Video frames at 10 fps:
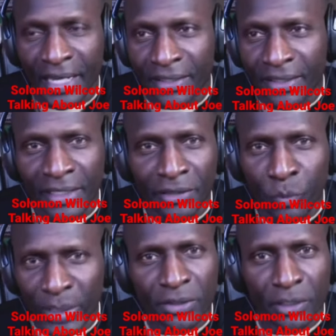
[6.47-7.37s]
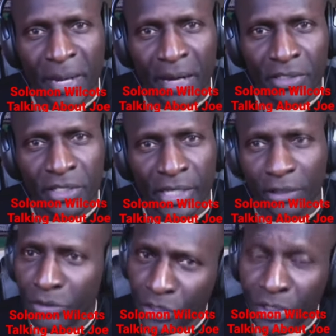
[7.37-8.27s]
and he went to the parents and
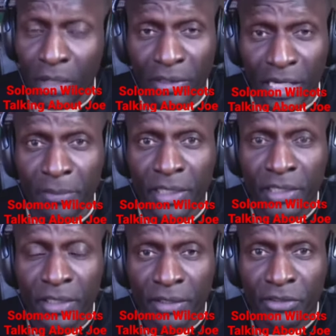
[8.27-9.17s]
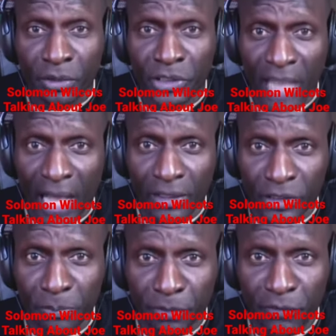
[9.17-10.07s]
said, "You should know that I'm a
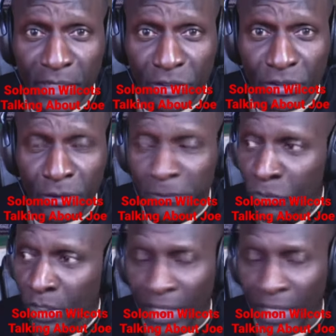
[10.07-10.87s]
sociology professor,